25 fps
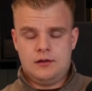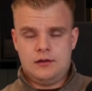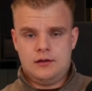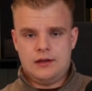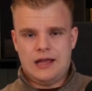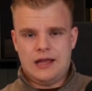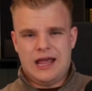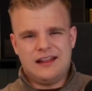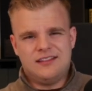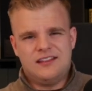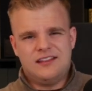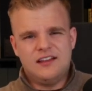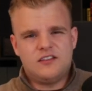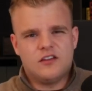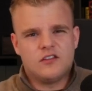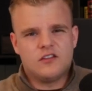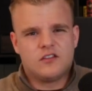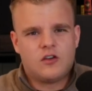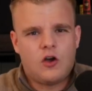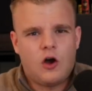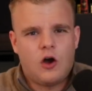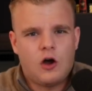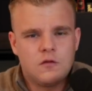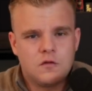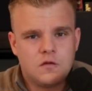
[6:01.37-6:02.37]
And this is
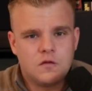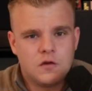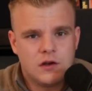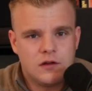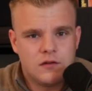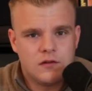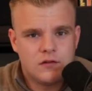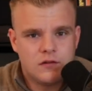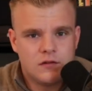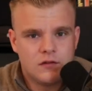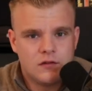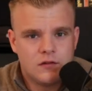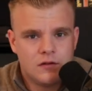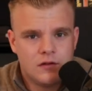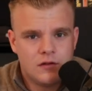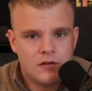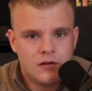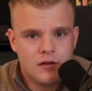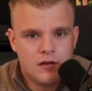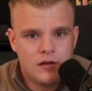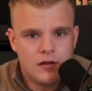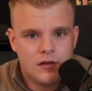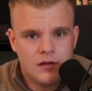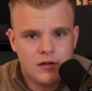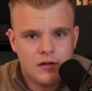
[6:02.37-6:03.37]
confidence.
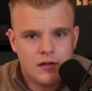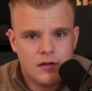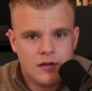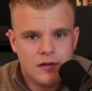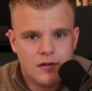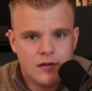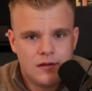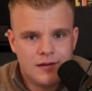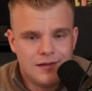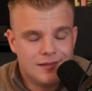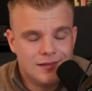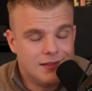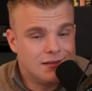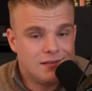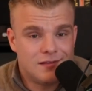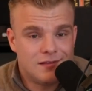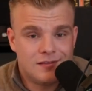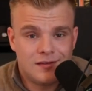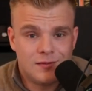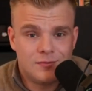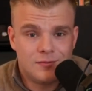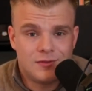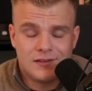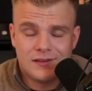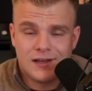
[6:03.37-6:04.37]
This is
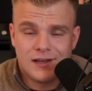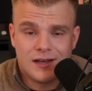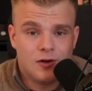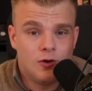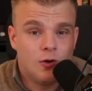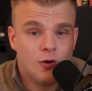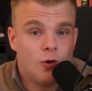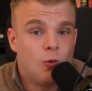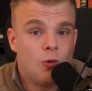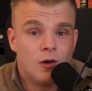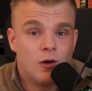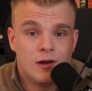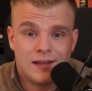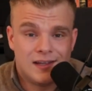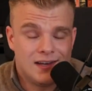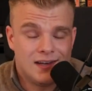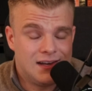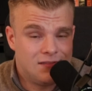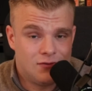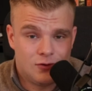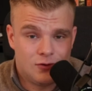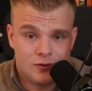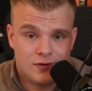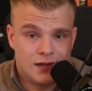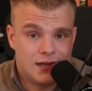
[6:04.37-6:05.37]
something that no one can
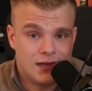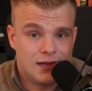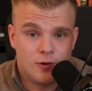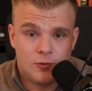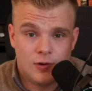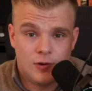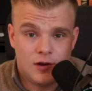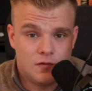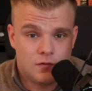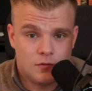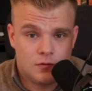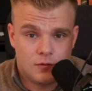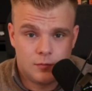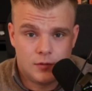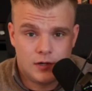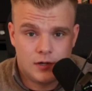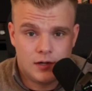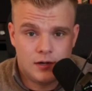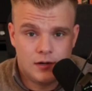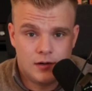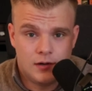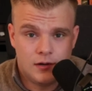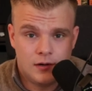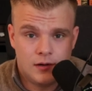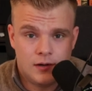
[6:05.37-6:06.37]
ever take away from me
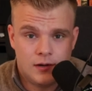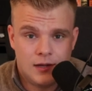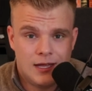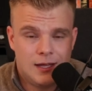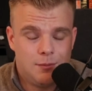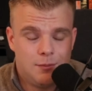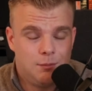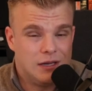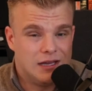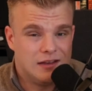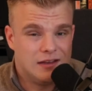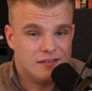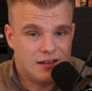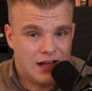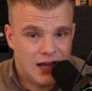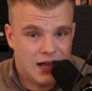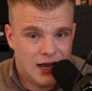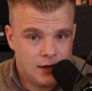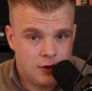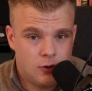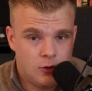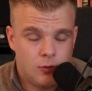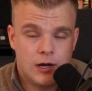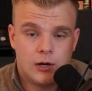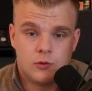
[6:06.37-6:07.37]
because I
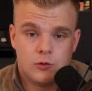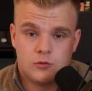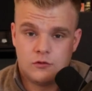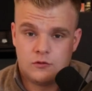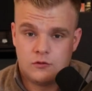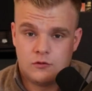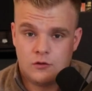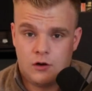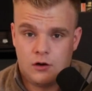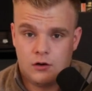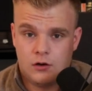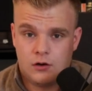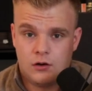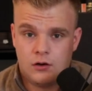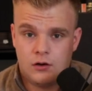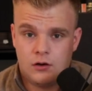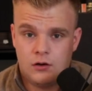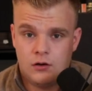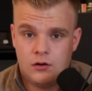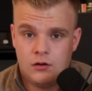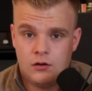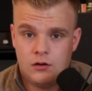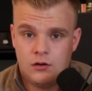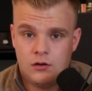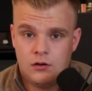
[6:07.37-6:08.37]
know how to talk
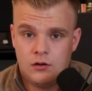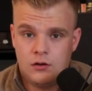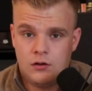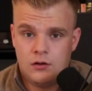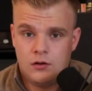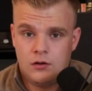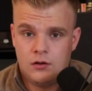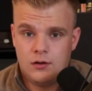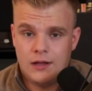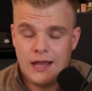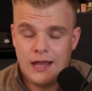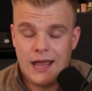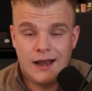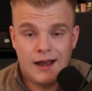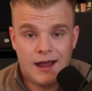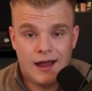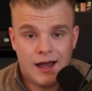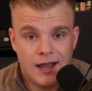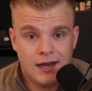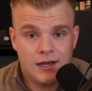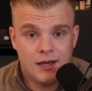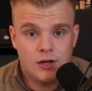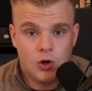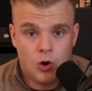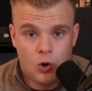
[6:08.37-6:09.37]
and I
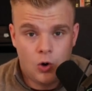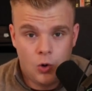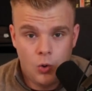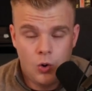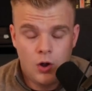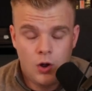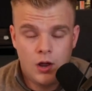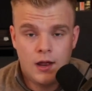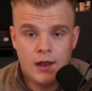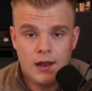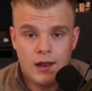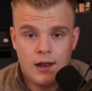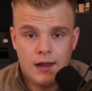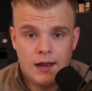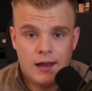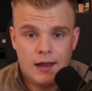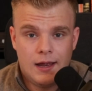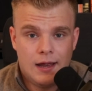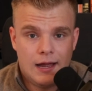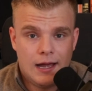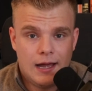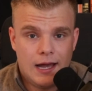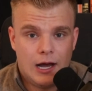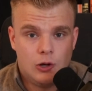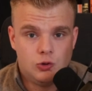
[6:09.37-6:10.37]
know
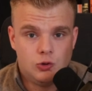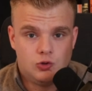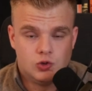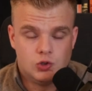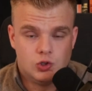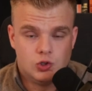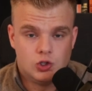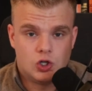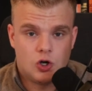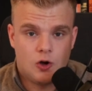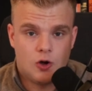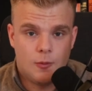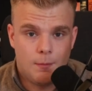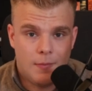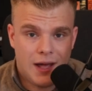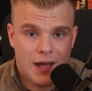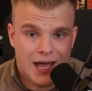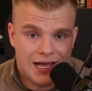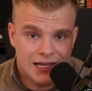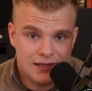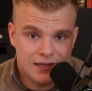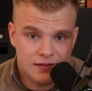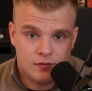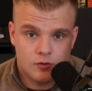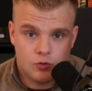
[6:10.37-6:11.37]
how to
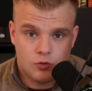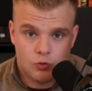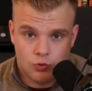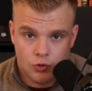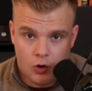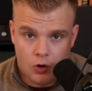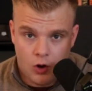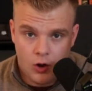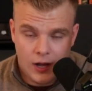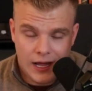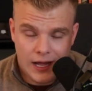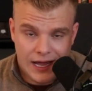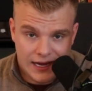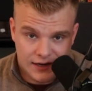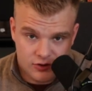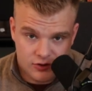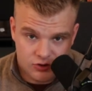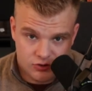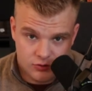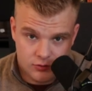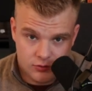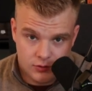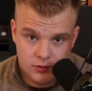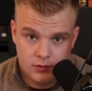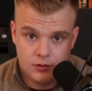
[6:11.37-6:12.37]
command raw
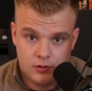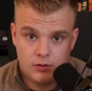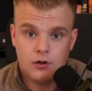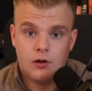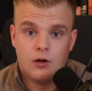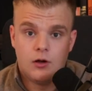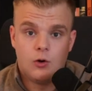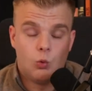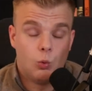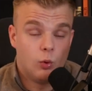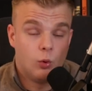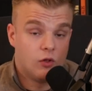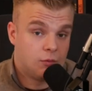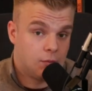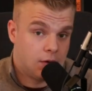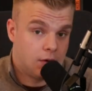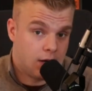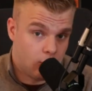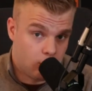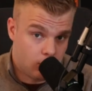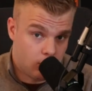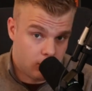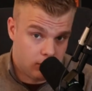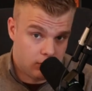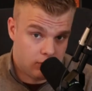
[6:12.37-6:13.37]
action with my
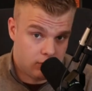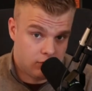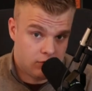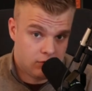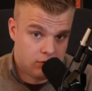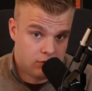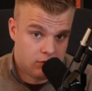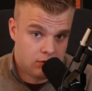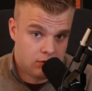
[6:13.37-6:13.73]
words.